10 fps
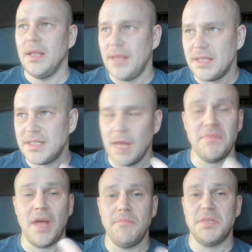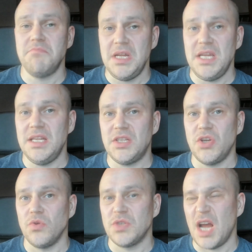That sometimes means
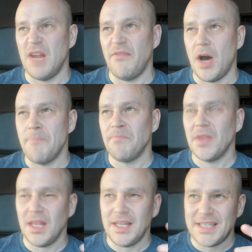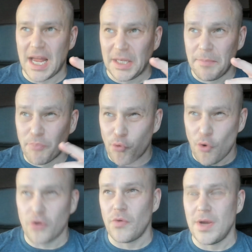those kind of uh, not exactly
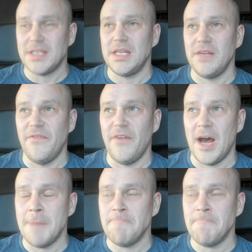progressive uh,